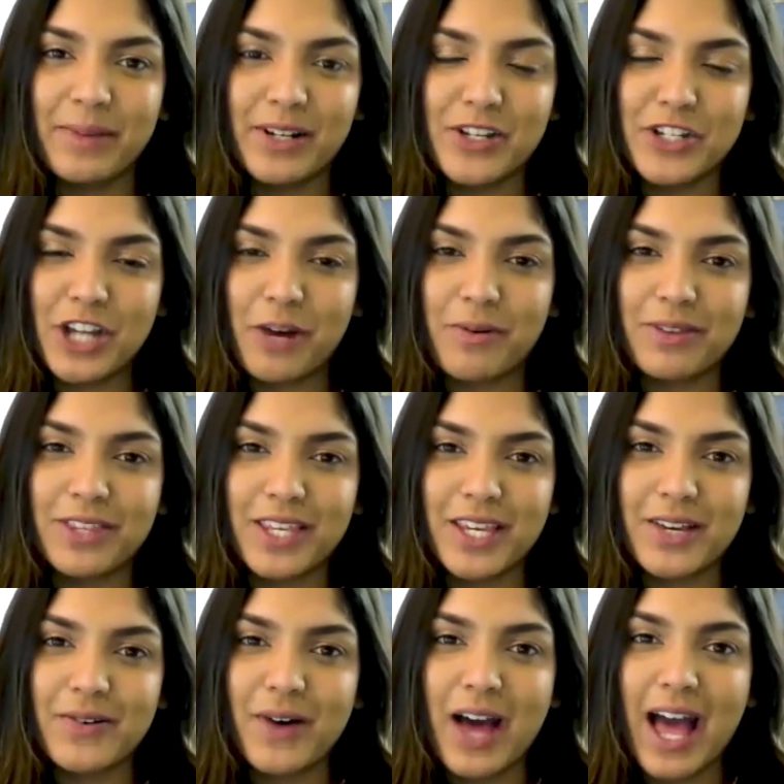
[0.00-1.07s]
going to share with
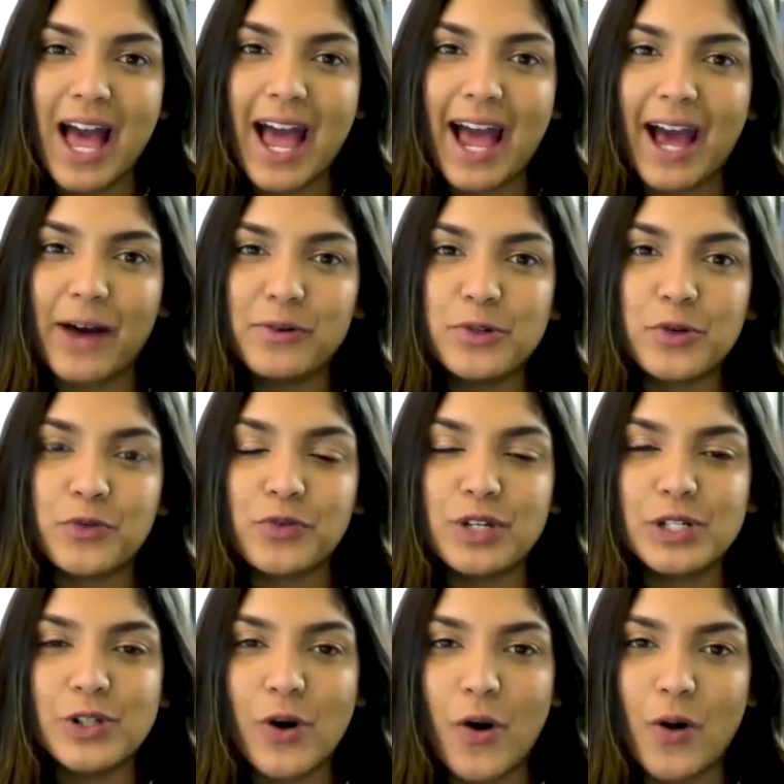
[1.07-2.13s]
you how to
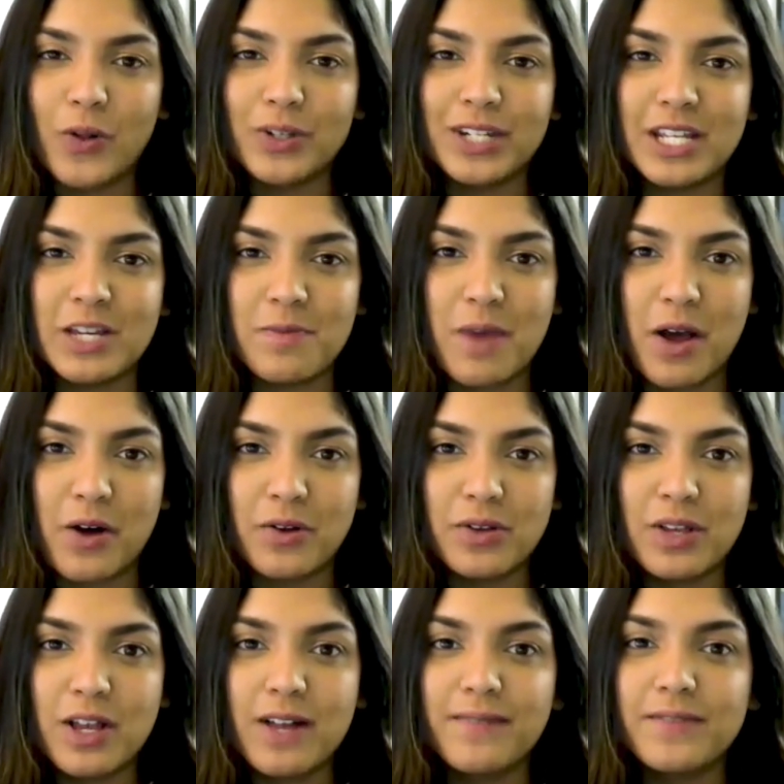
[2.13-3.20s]
recall an email.
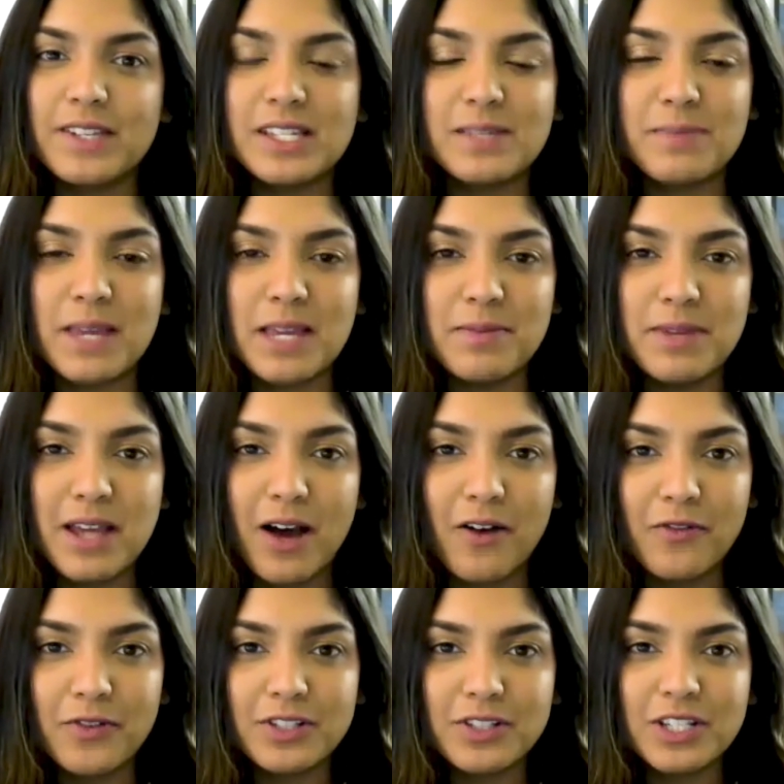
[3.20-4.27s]
This may be
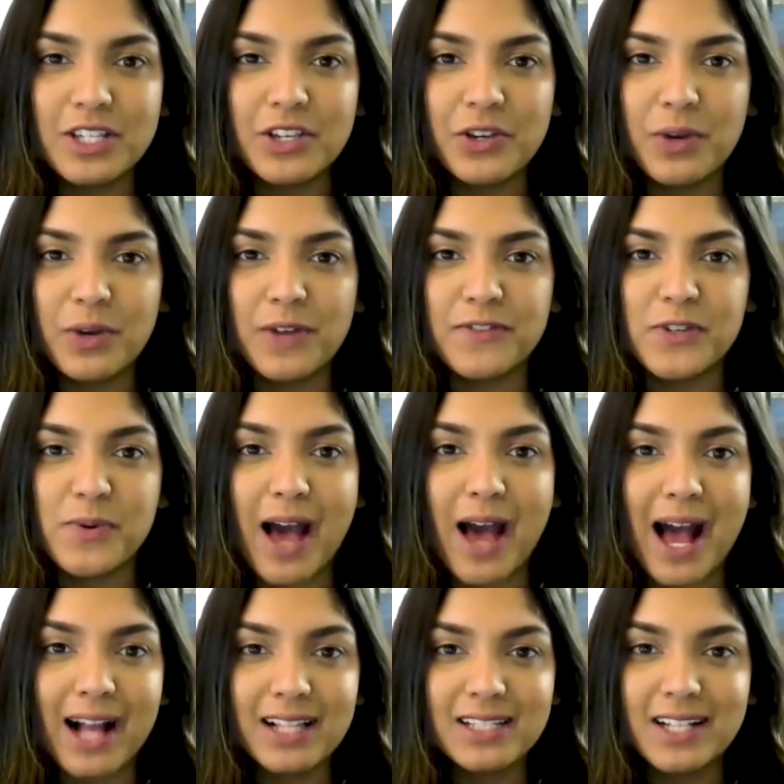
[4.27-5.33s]
helpful to you if you
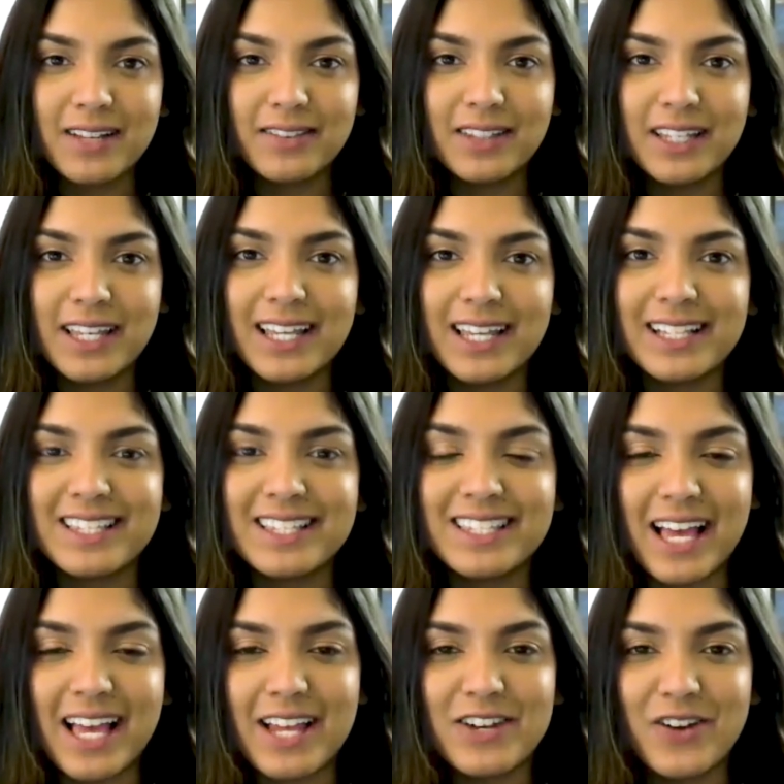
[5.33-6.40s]
accidentally hit
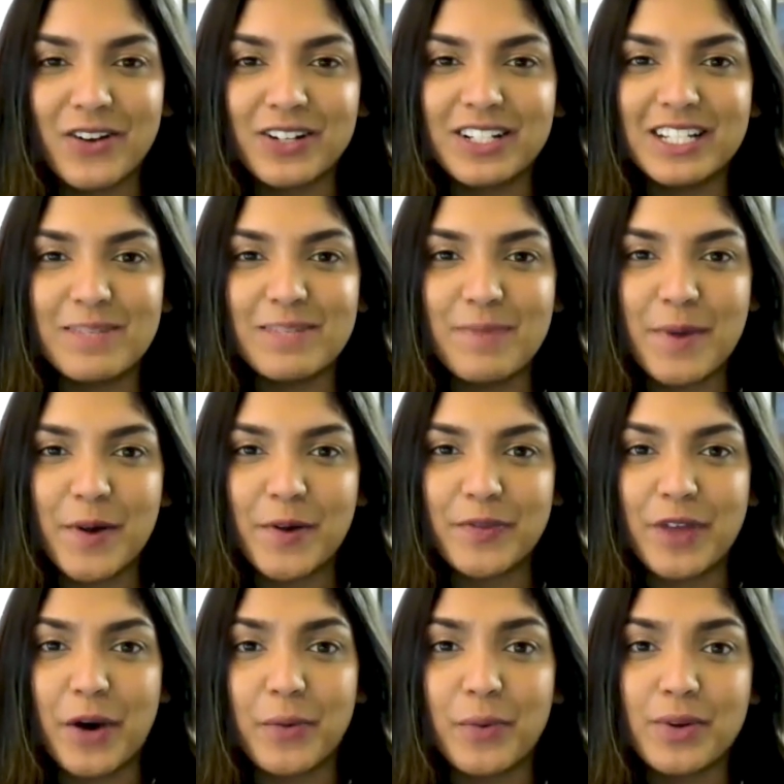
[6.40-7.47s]
send on an email
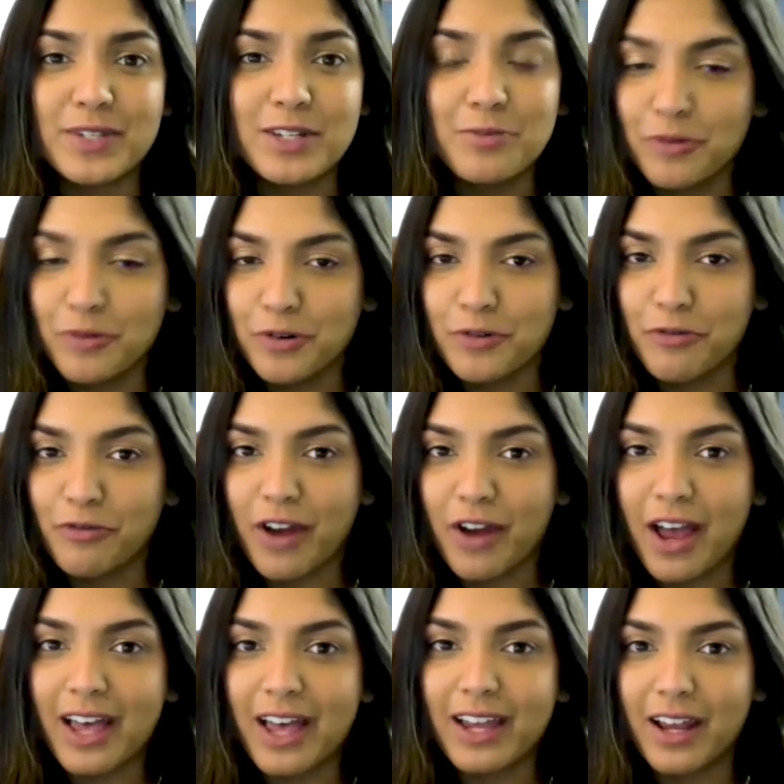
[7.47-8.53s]
that wasn't
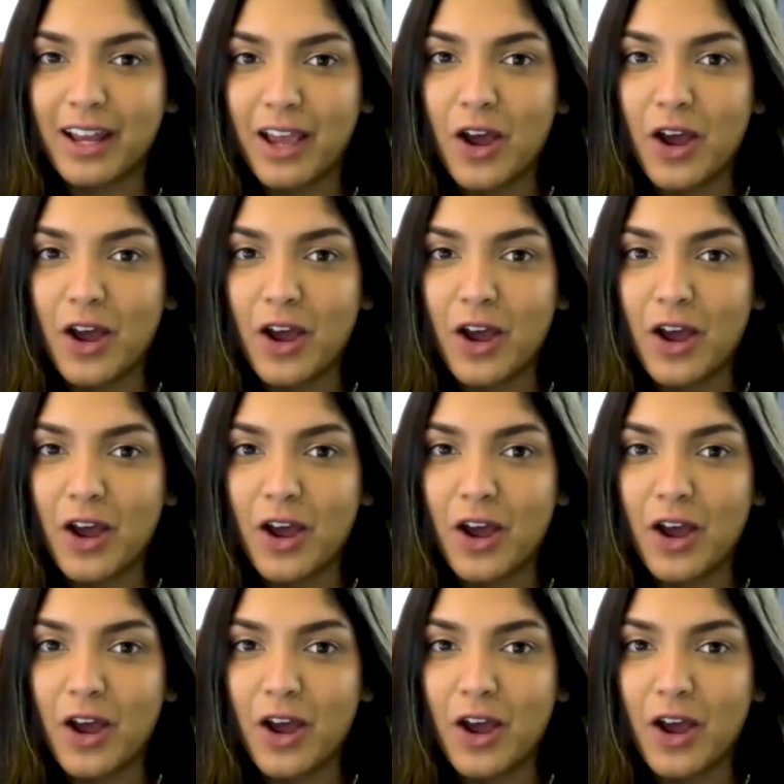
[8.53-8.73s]
proofread,